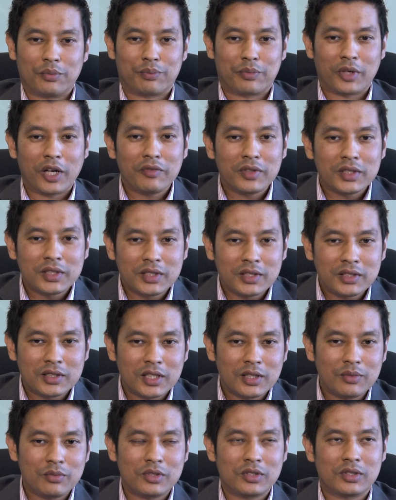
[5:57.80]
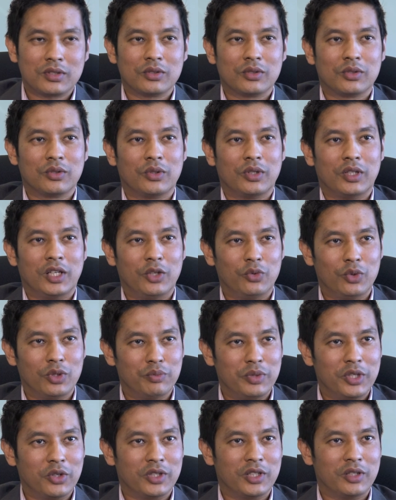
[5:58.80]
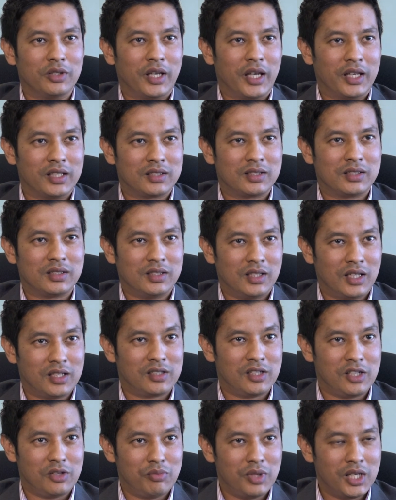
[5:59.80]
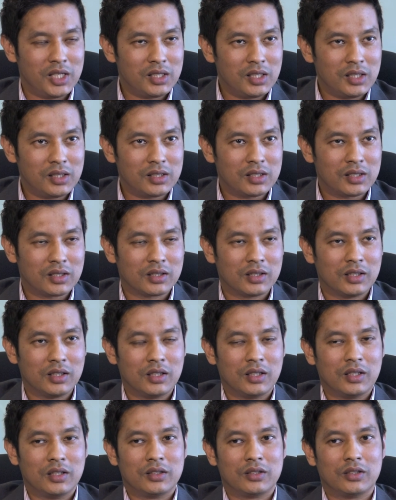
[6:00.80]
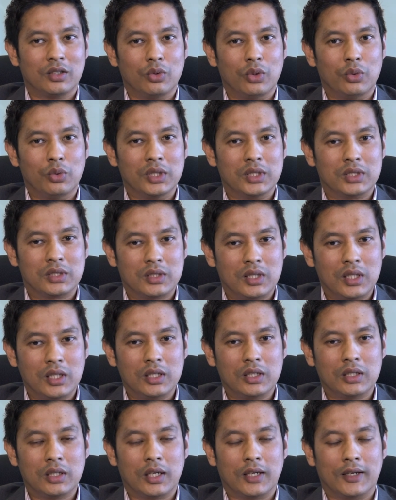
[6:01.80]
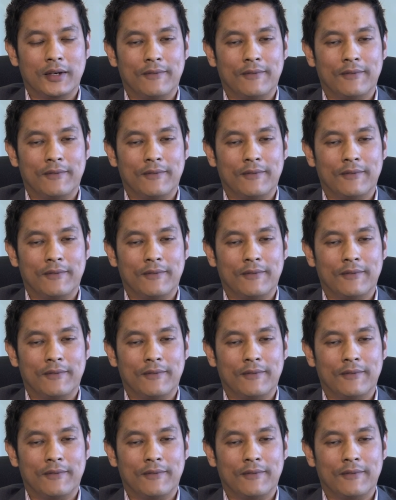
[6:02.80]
Private systems, it will be on a as-need basis. So we will still